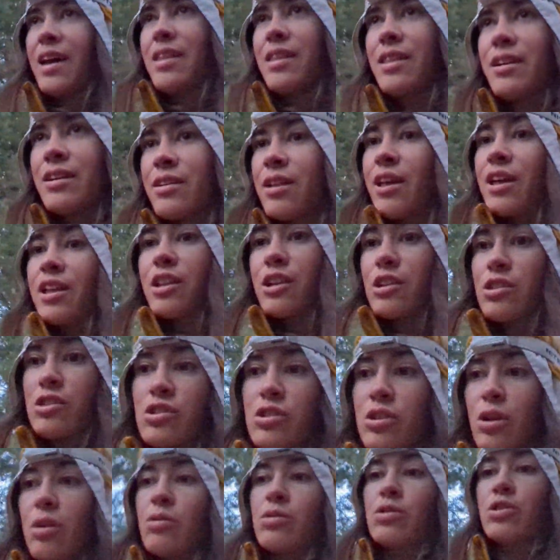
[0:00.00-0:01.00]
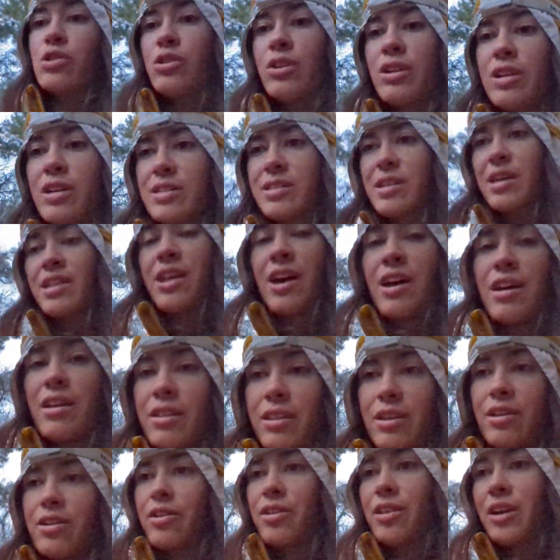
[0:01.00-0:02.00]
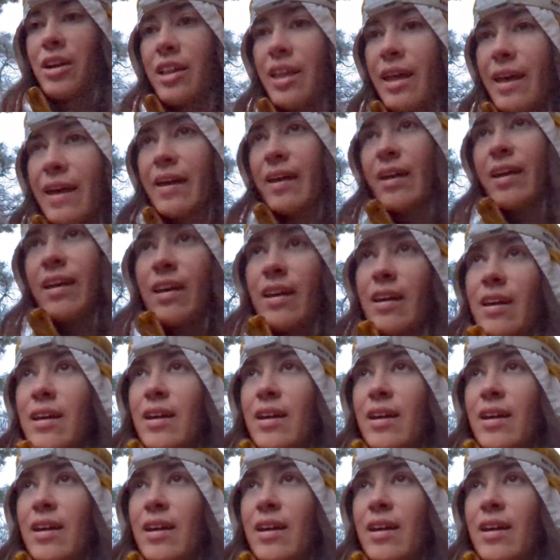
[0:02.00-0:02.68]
They're like, there's no trees. I thought literally like